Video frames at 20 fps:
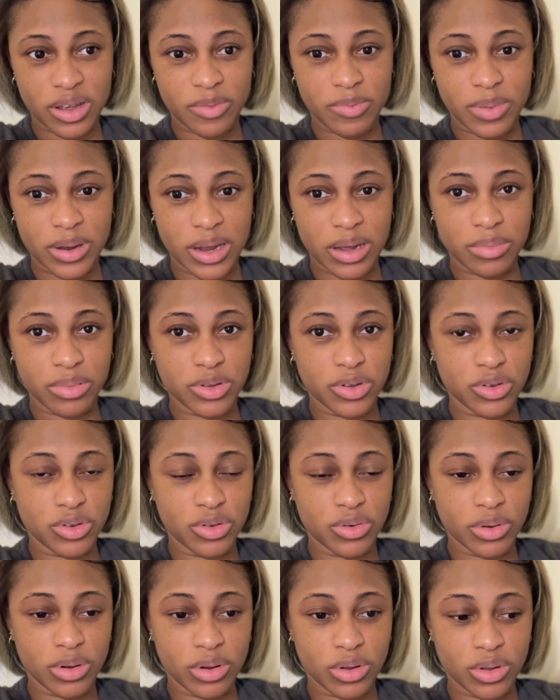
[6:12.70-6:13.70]
I've been able to
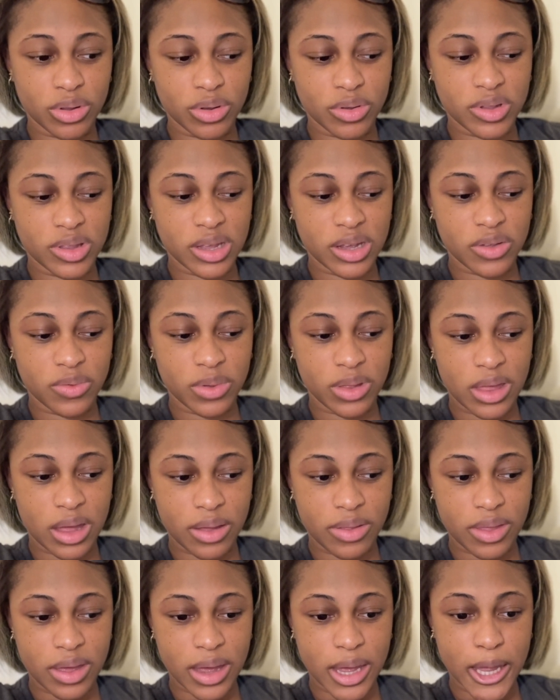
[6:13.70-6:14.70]
do a lot of those things
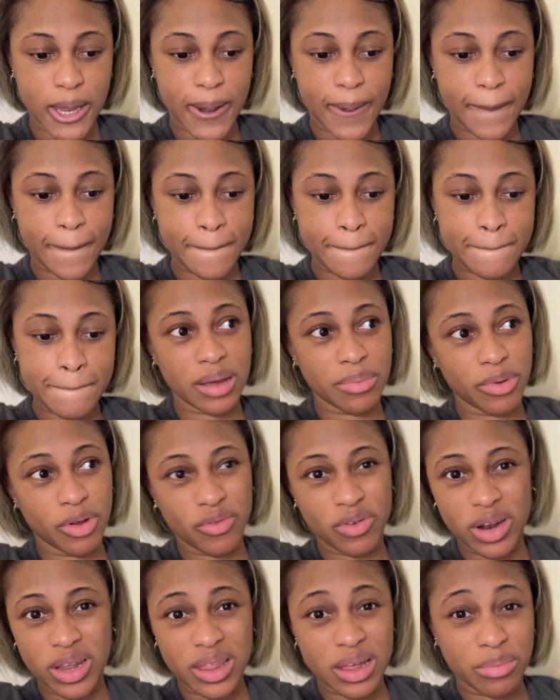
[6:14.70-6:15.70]
without that. I'm not
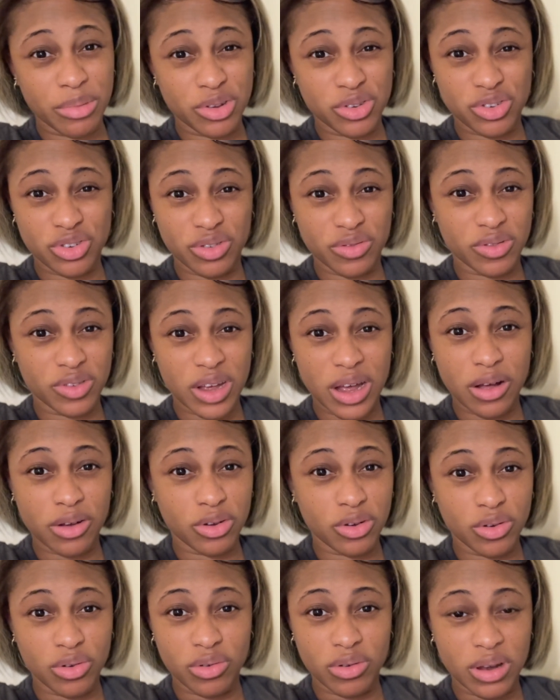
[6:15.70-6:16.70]
really that much of an
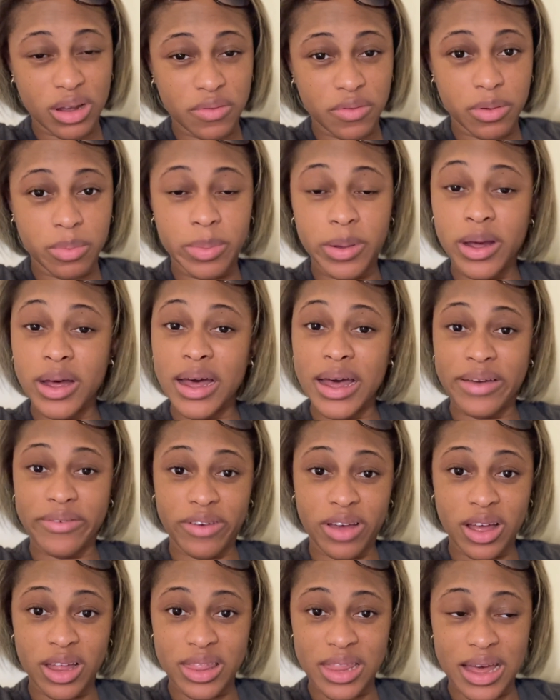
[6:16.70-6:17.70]
alcohol lover, but
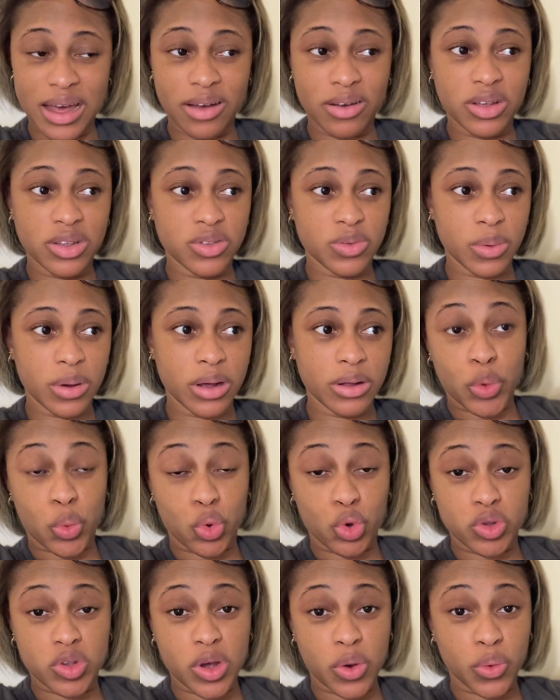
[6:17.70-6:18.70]
I've cut that out as well.
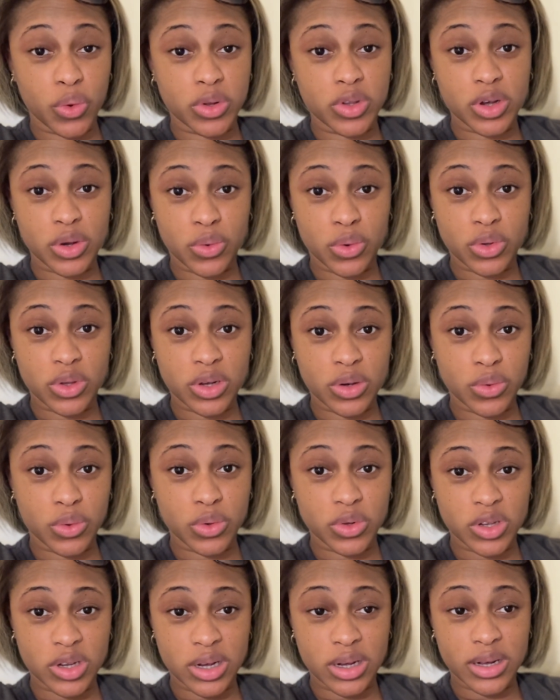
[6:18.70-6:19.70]
Water, water, water,
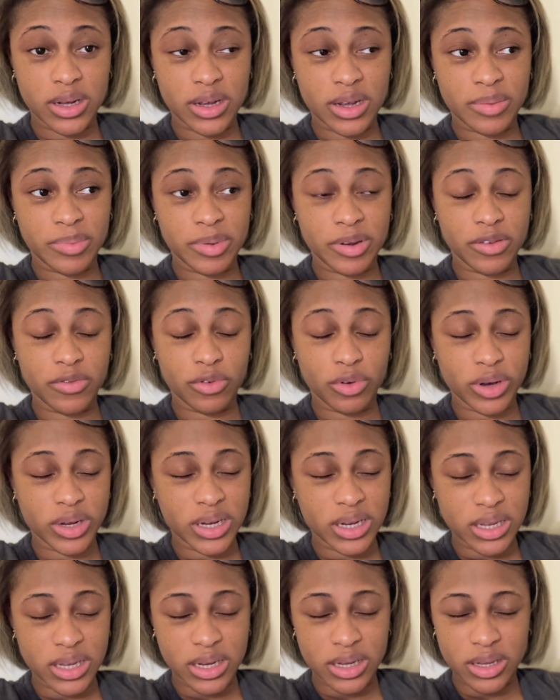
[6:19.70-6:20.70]
water. I've been
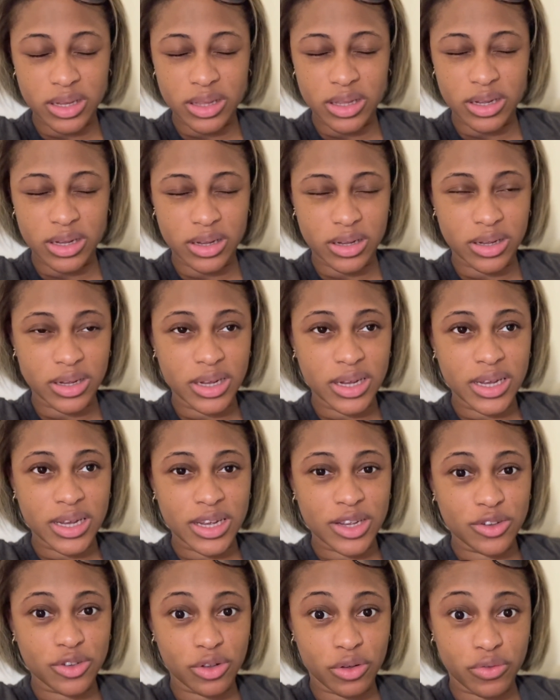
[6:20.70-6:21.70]
avoiding the
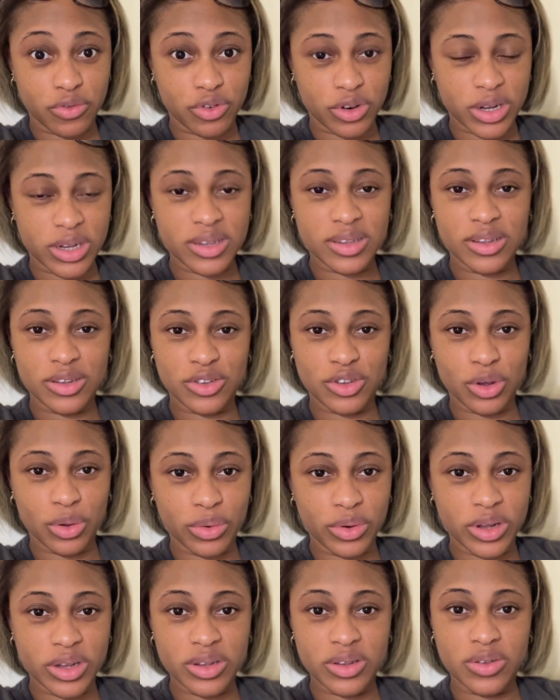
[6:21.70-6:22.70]
soft drinks, the
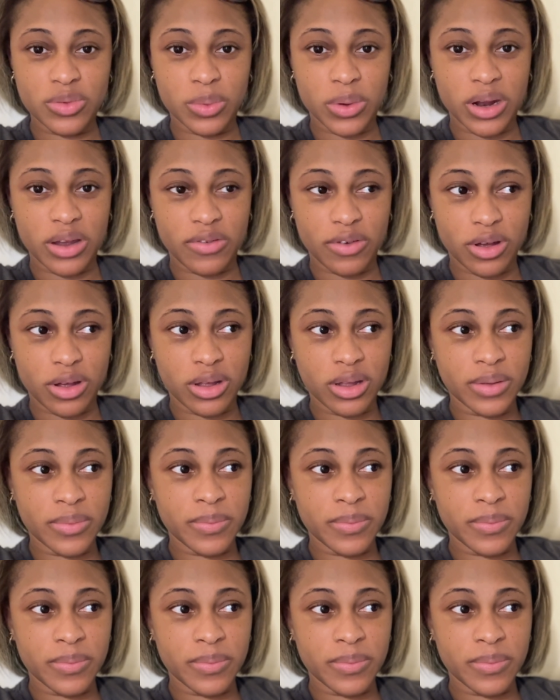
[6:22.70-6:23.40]
sodas, whatever.